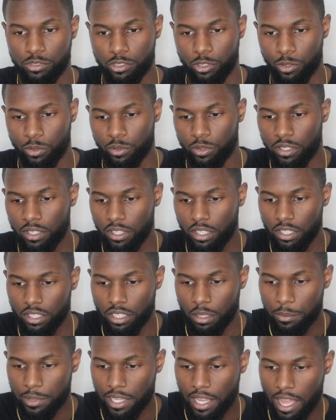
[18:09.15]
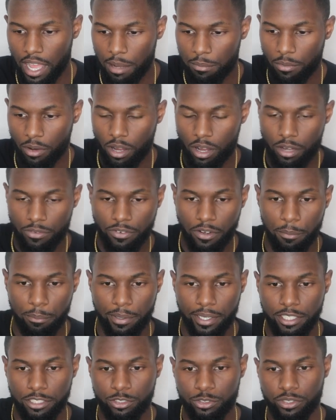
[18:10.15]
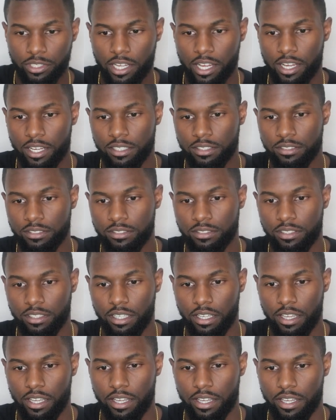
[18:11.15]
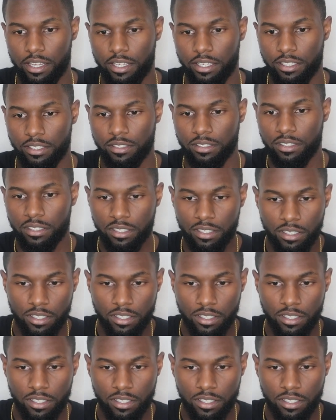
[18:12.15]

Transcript: So let me hop off of Patreon and